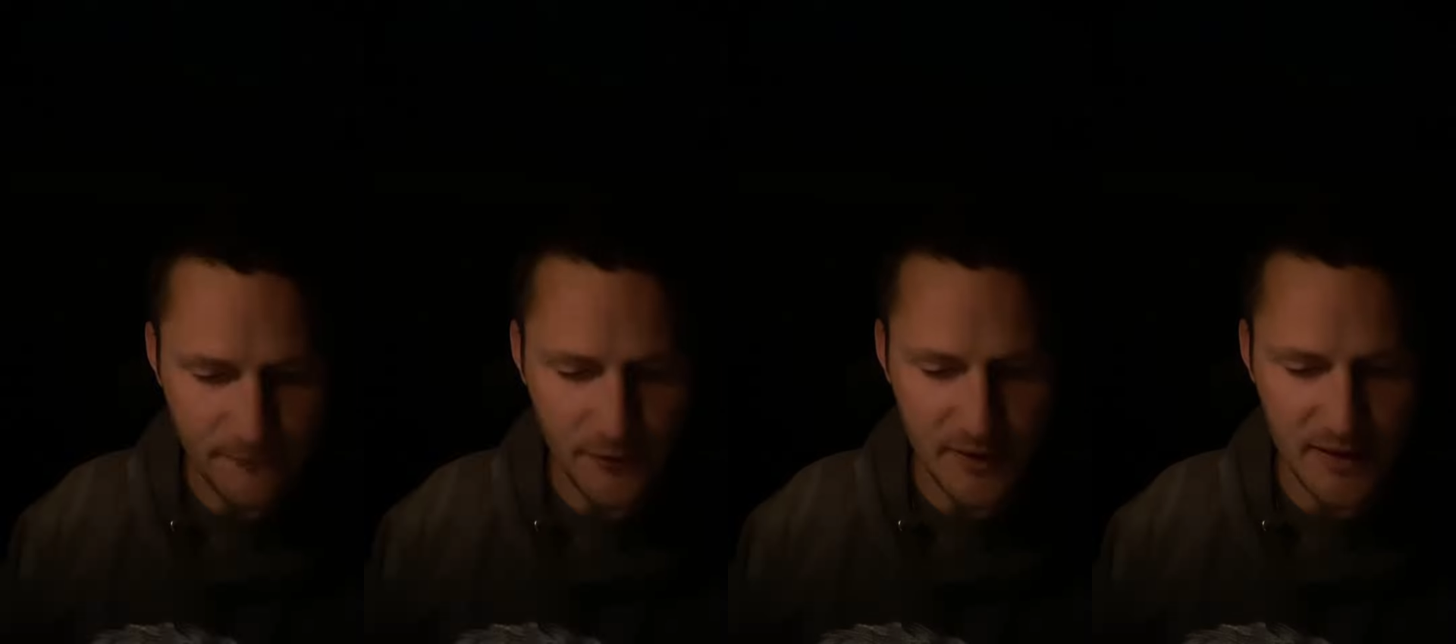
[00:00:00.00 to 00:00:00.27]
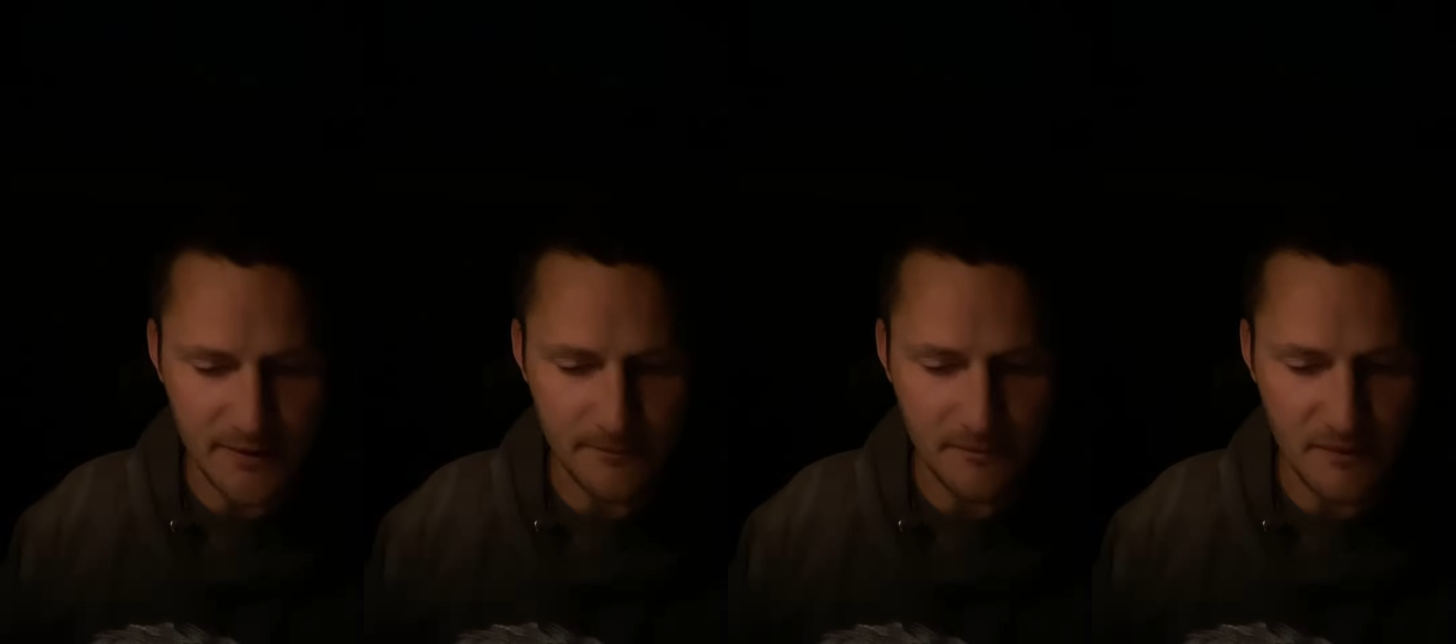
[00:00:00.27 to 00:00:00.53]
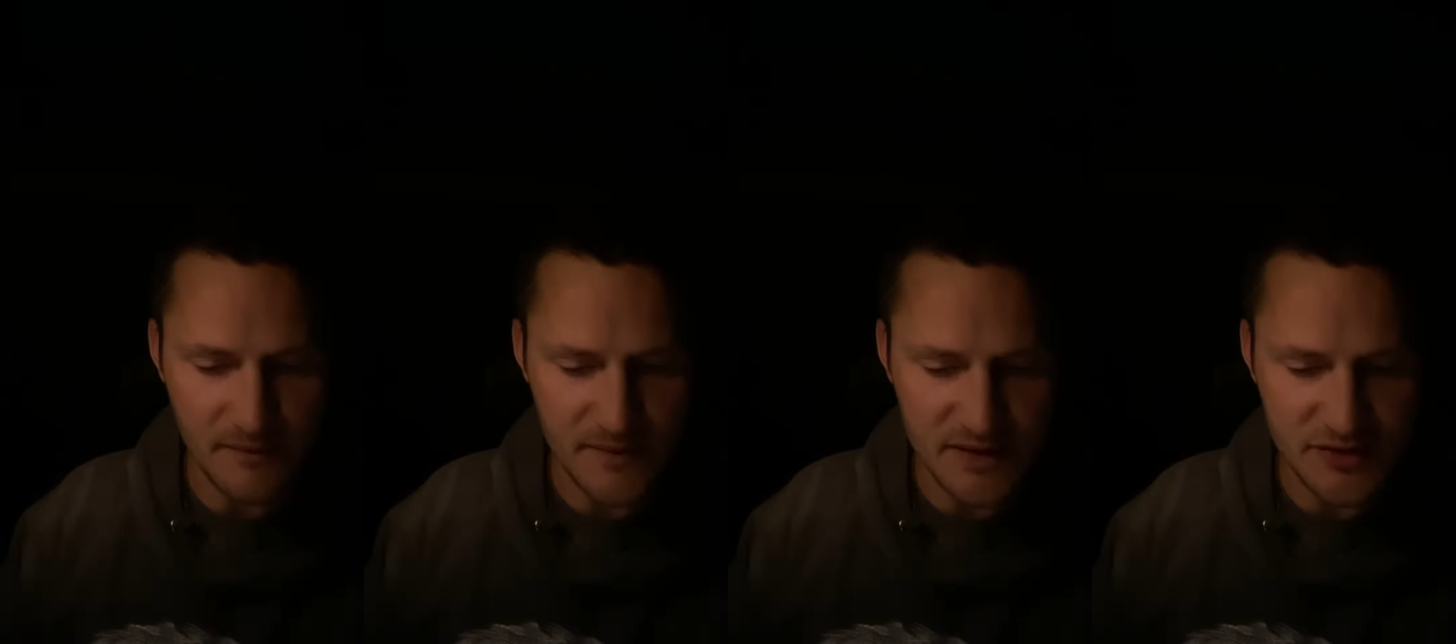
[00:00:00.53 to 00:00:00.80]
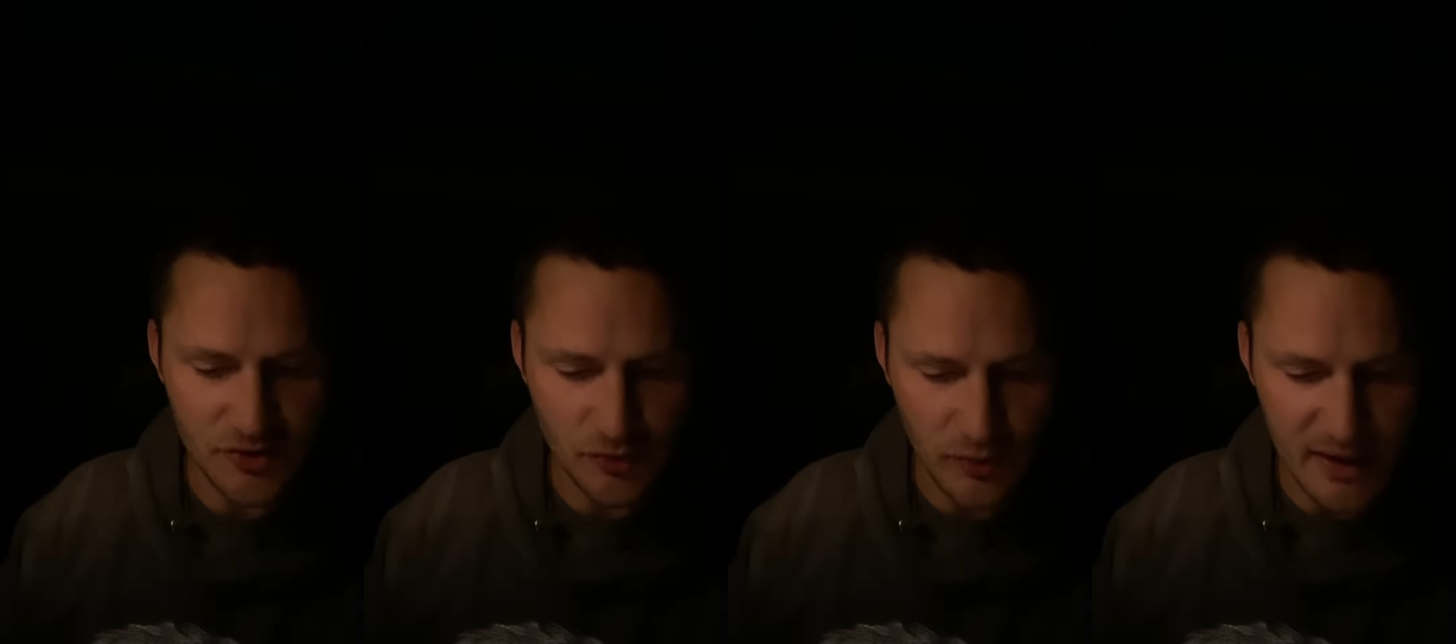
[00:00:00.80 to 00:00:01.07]
for him
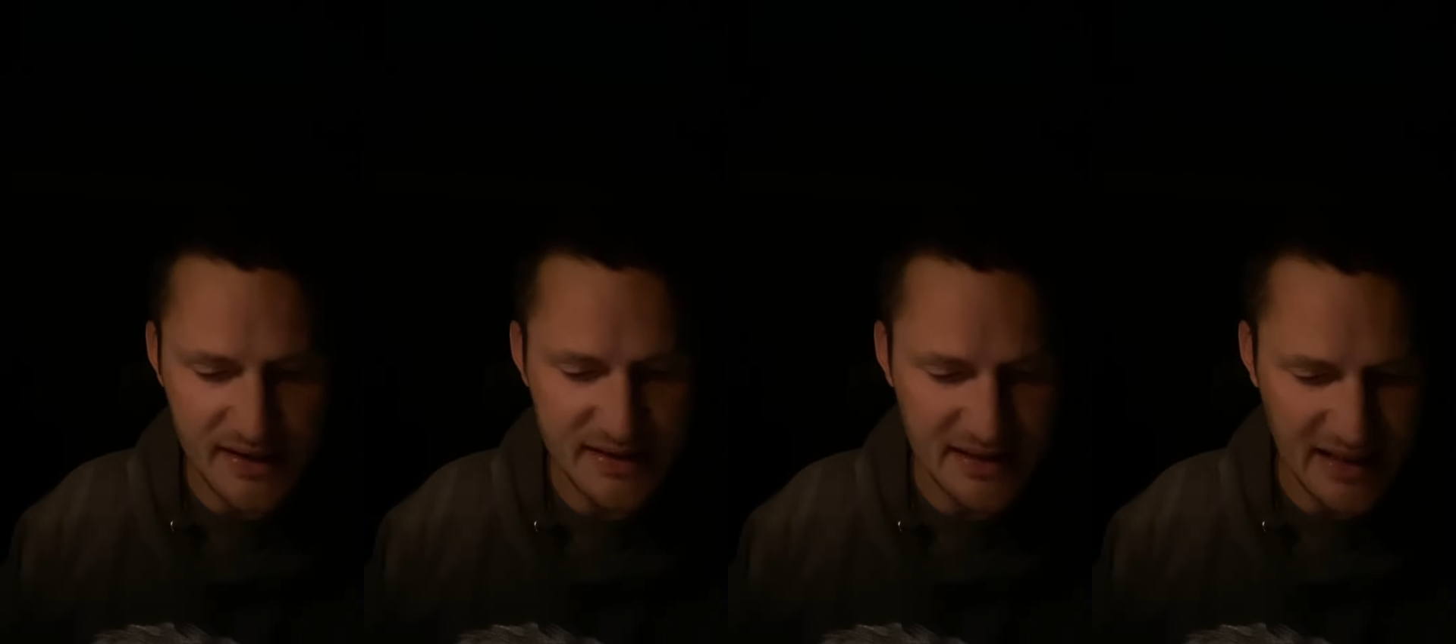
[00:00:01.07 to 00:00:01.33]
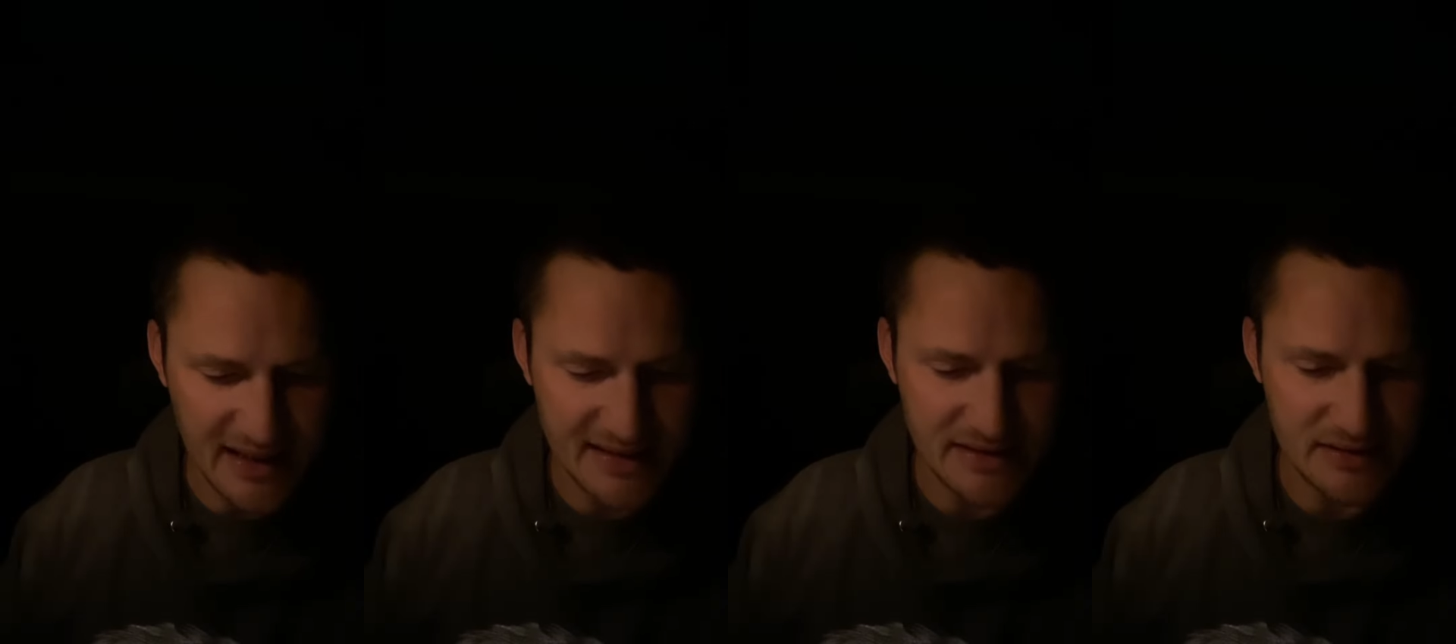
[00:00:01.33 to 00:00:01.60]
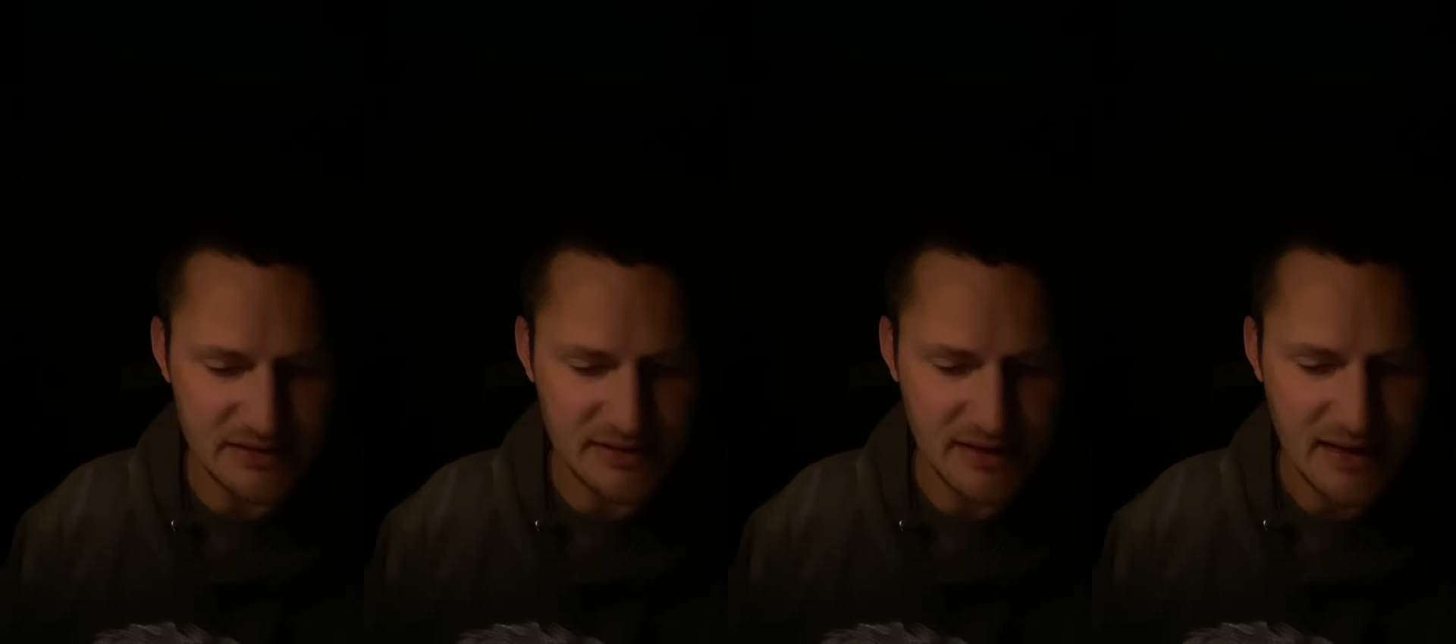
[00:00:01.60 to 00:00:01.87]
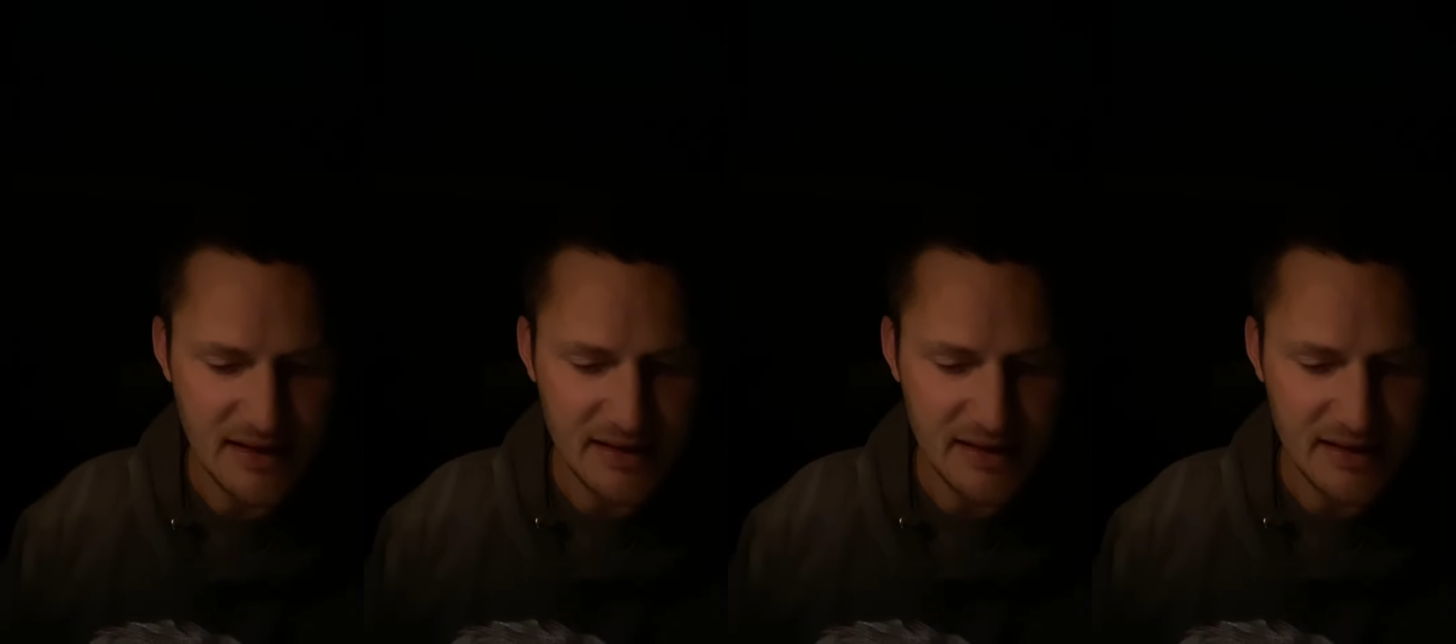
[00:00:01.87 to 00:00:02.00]
this great kindness,